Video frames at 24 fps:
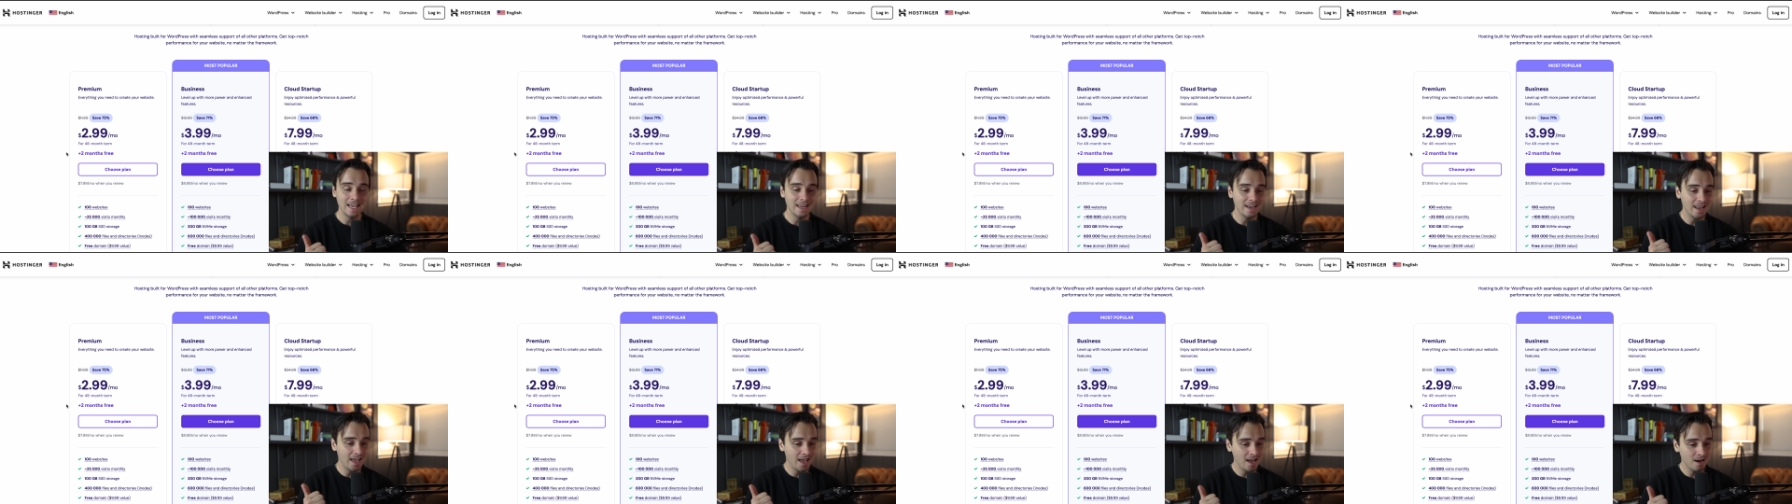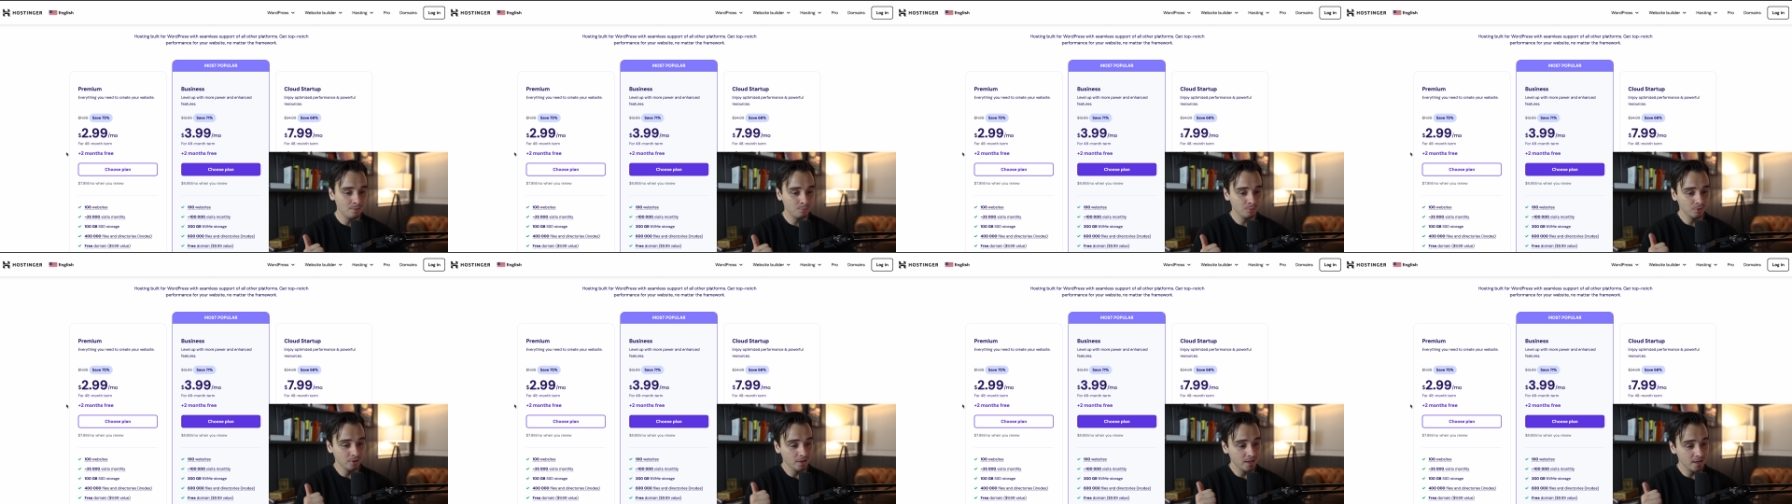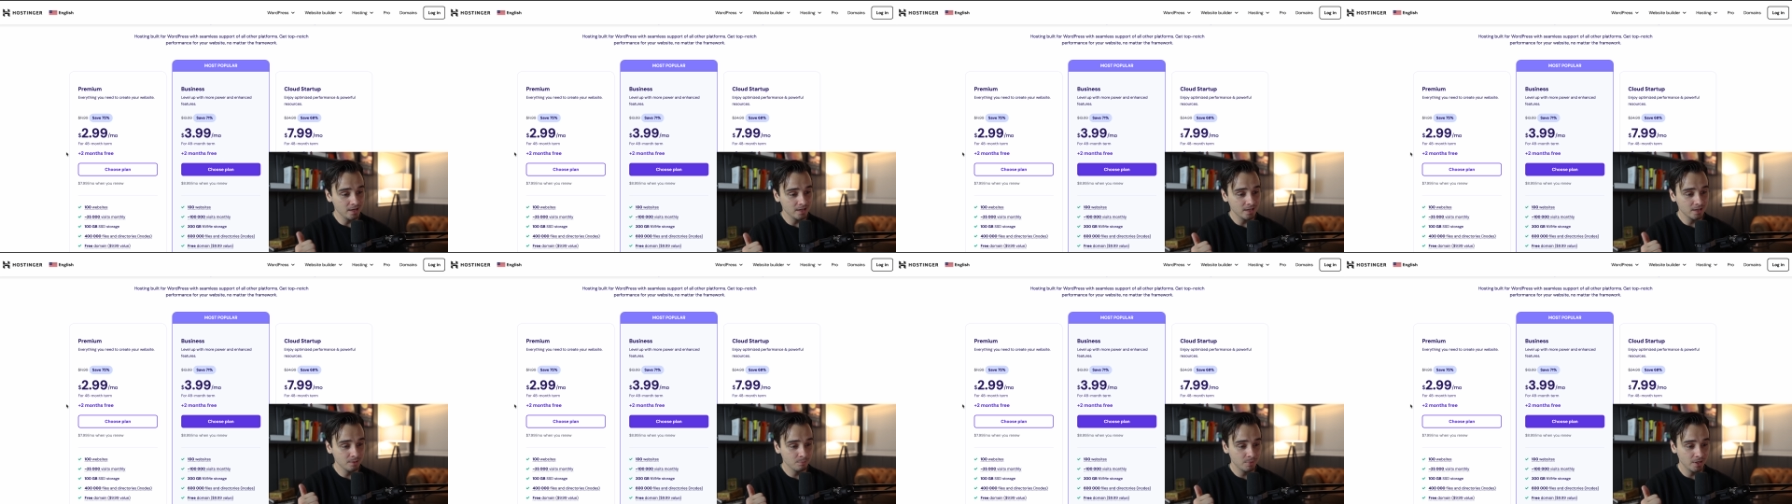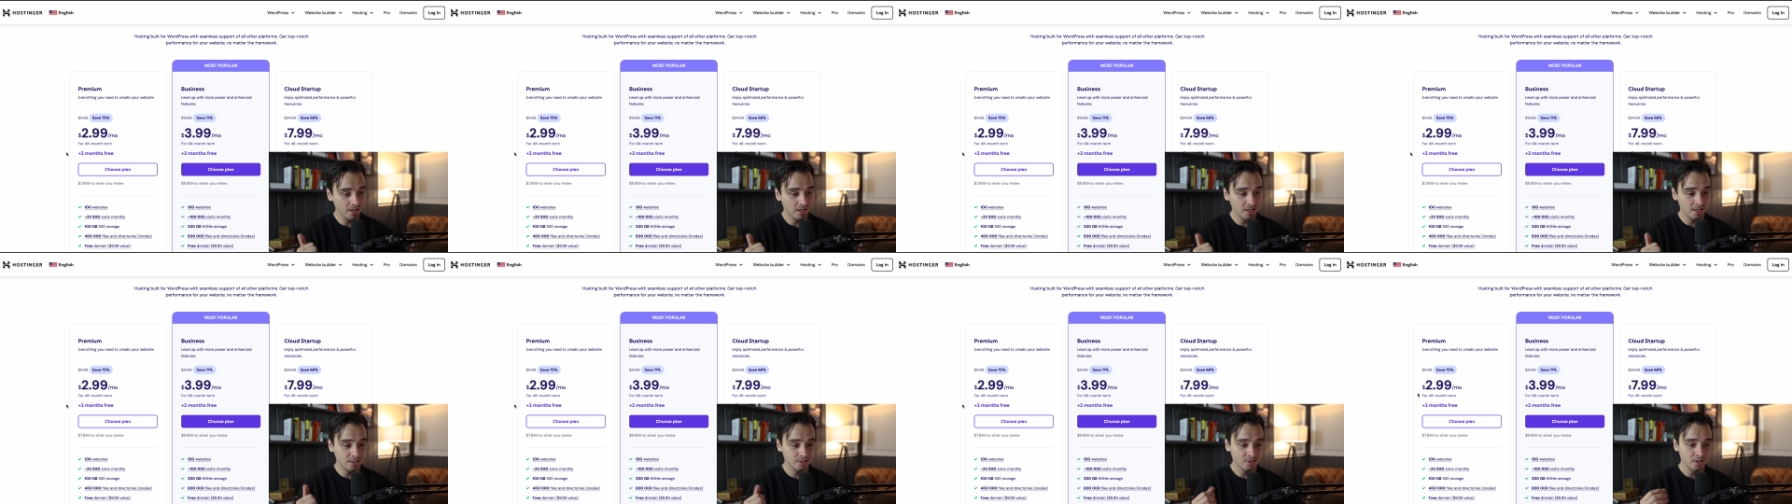an app landing
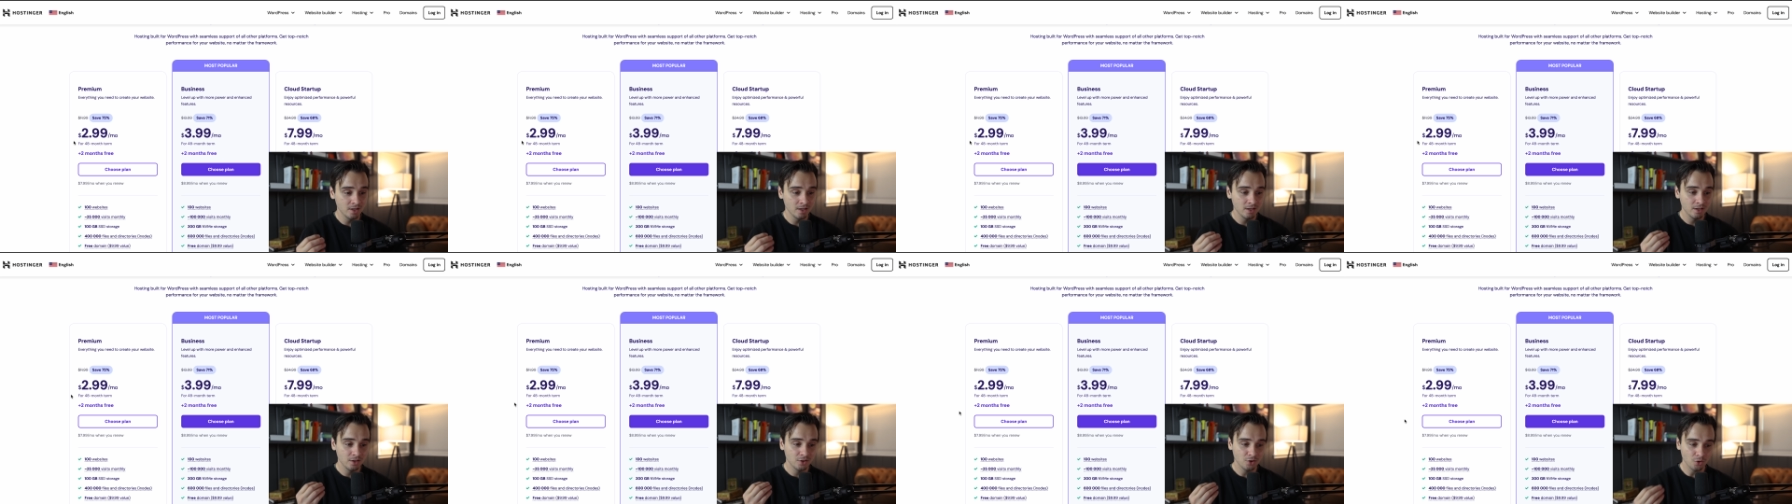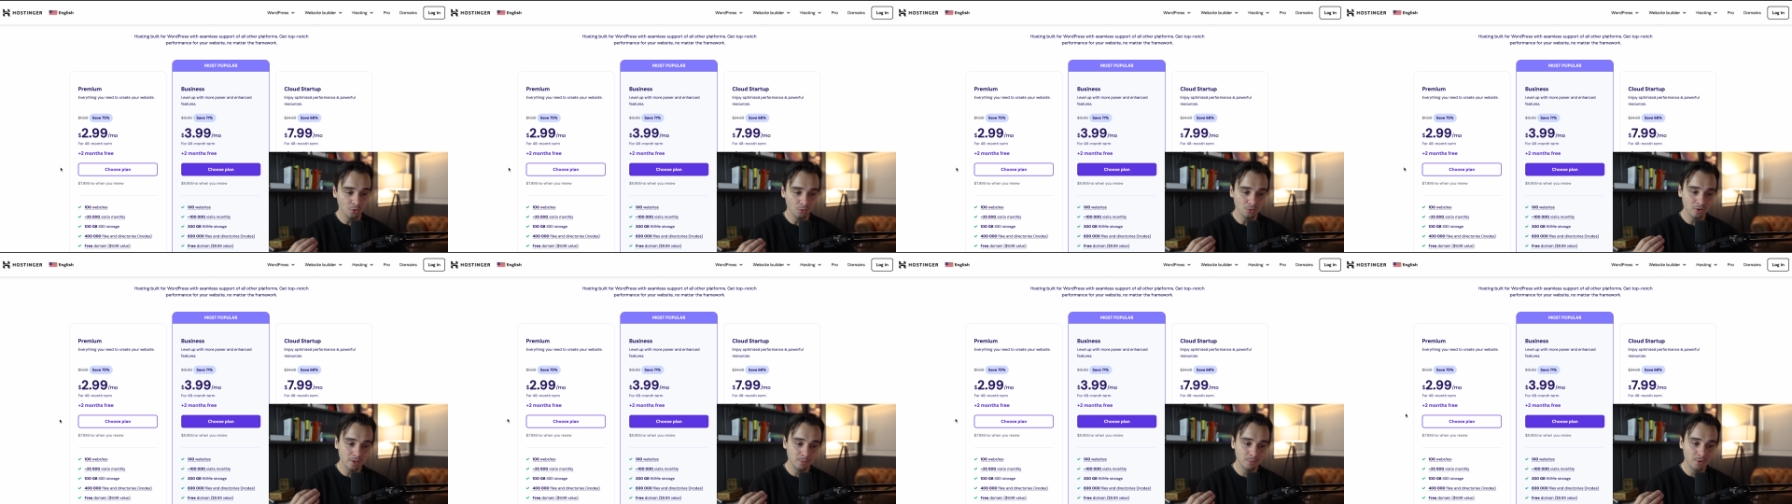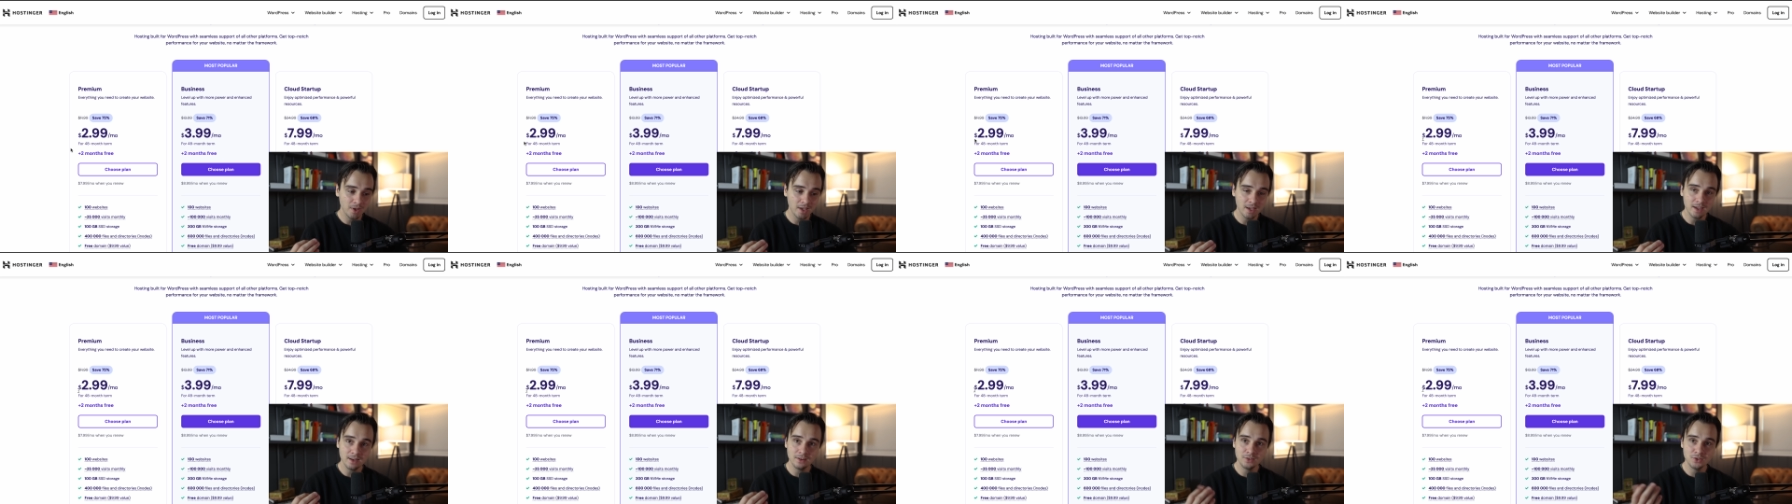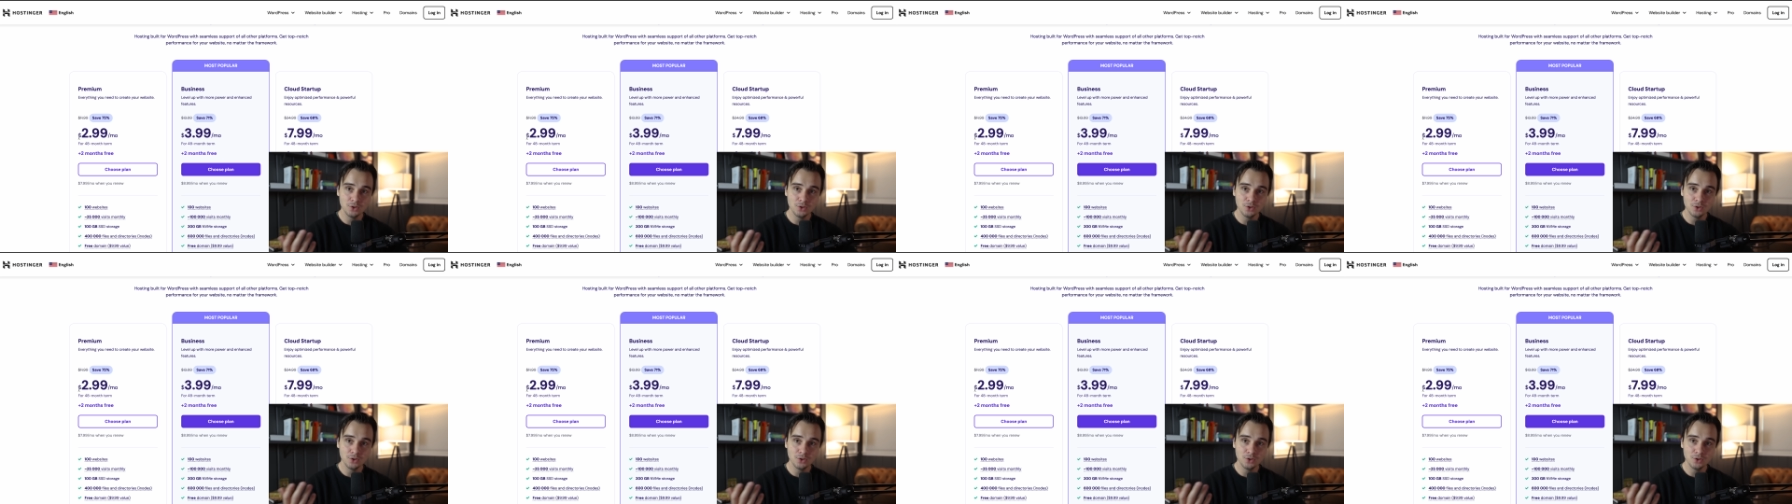page, you're only paying